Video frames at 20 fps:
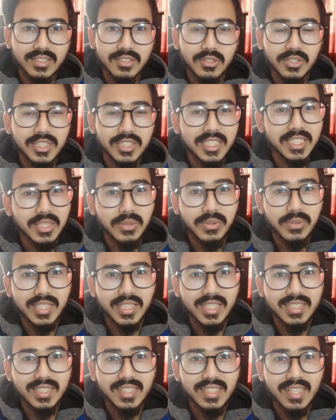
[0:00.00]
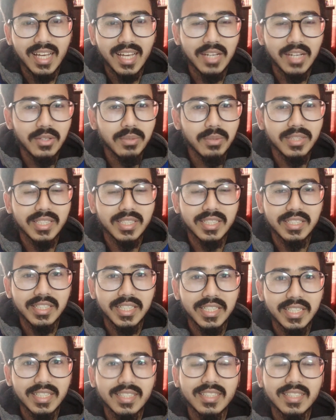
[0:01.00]
So stick with us and you'll be
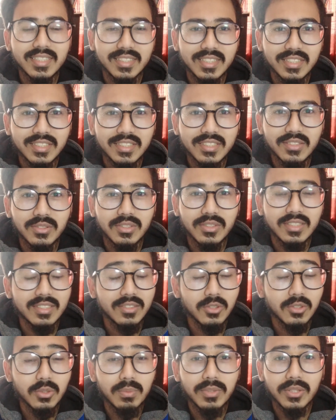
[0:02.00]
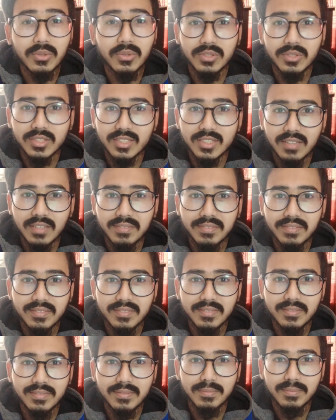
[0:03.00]
learning this super cool stuff.